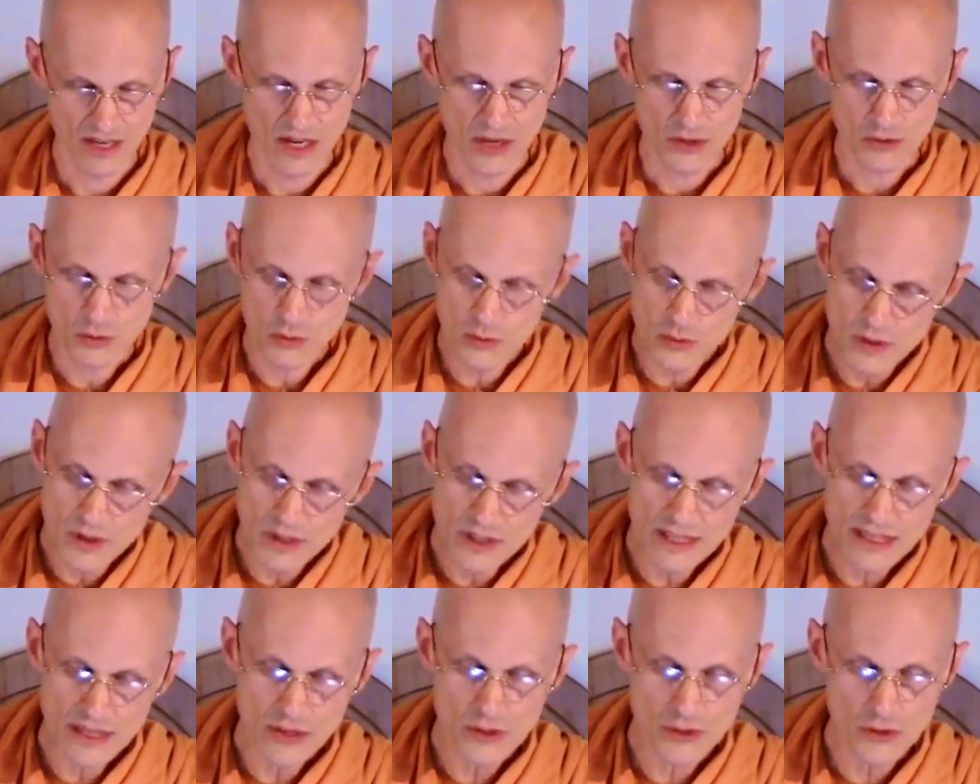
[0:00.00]
2 or
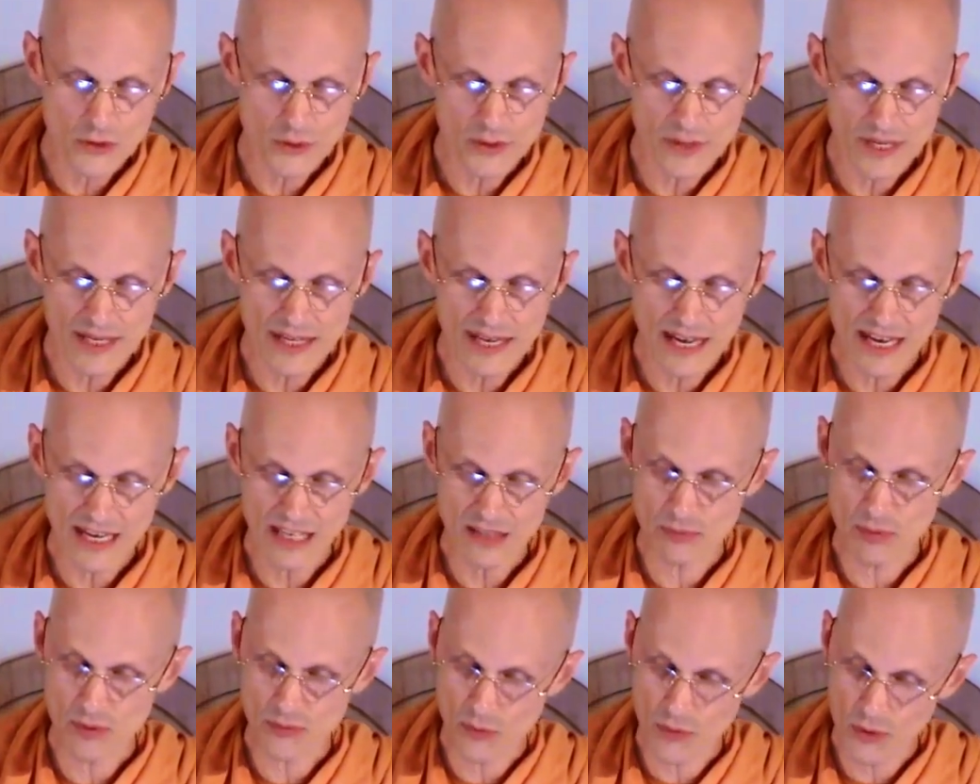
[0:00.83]
3 days
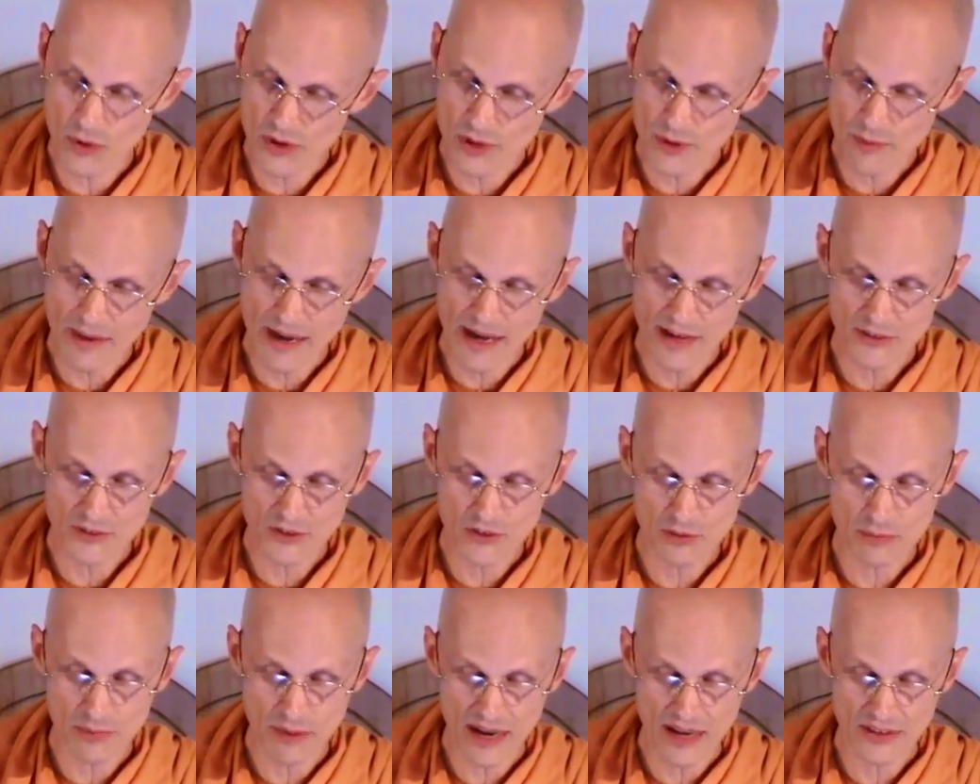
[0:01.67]
before the
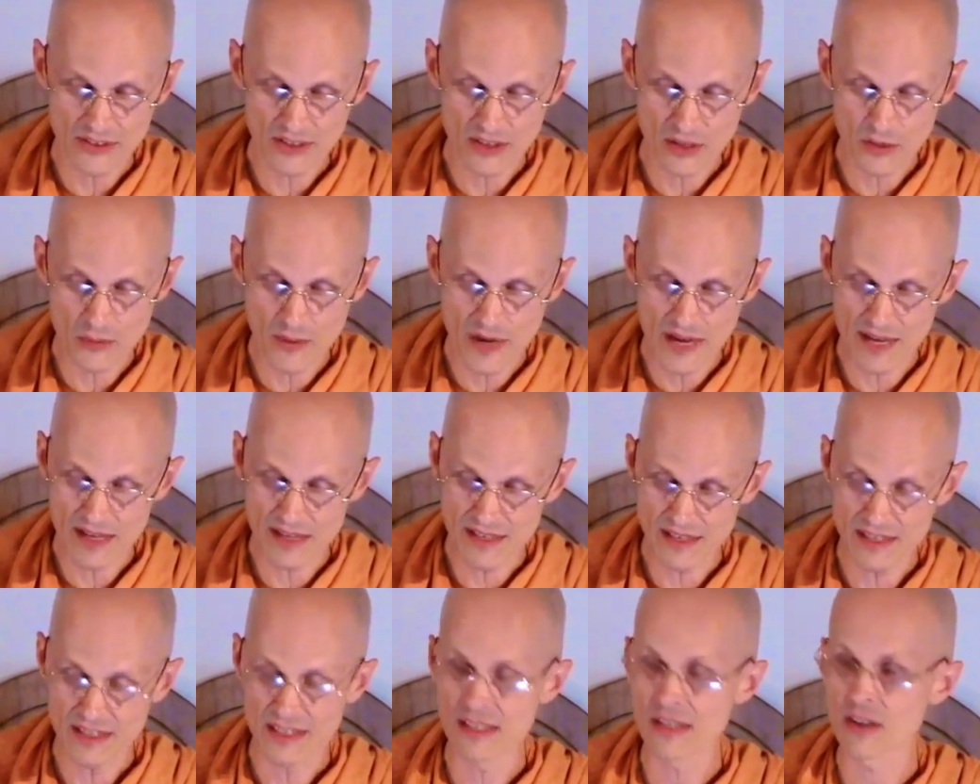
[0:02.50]
master's passing
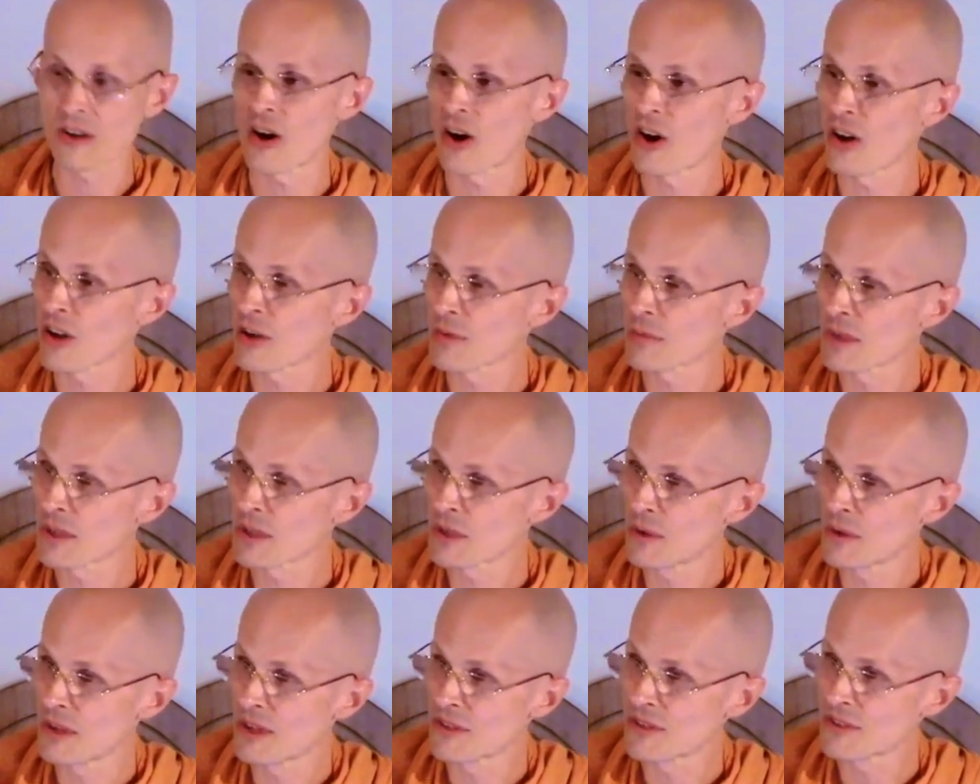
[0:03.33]
away, he called me
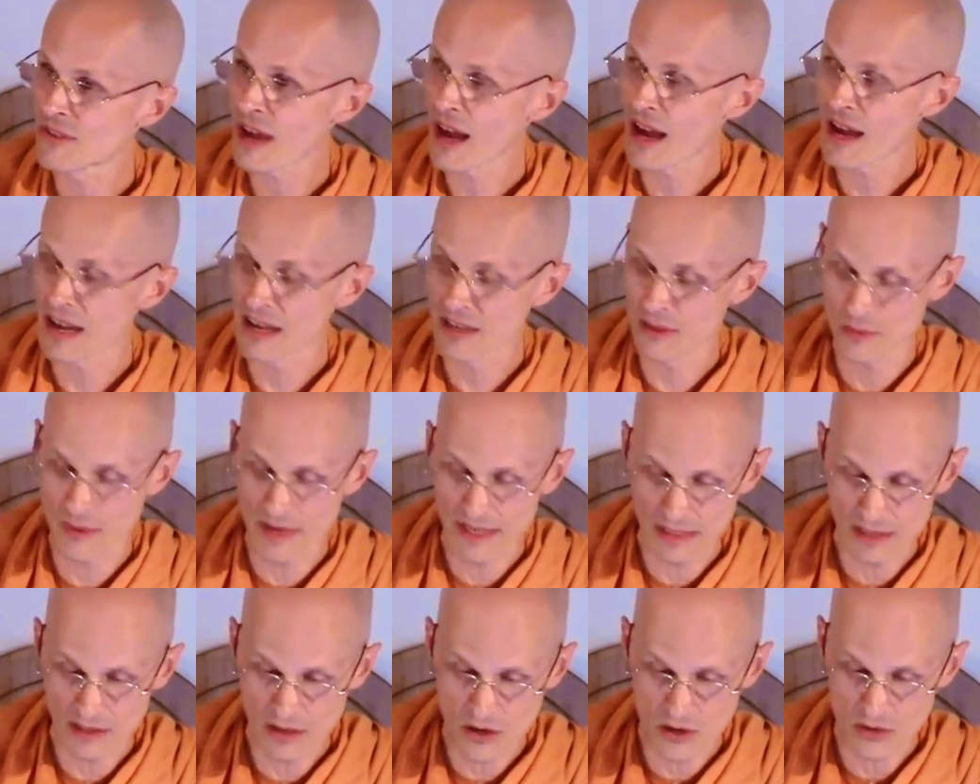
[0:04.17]
to his side
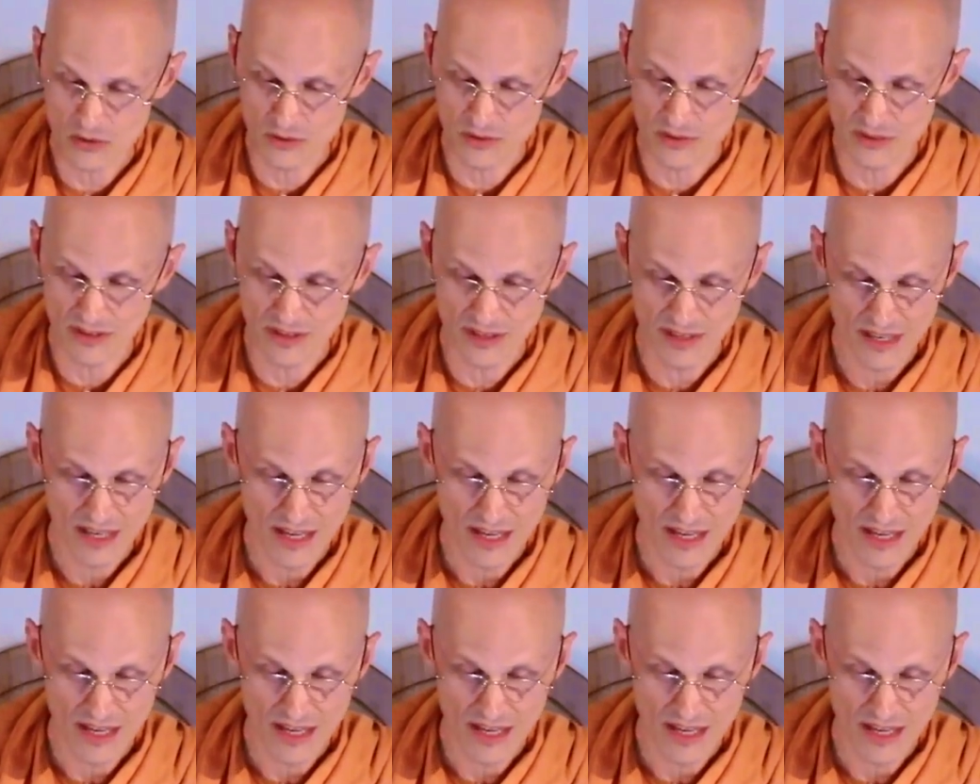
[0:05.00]
when alone,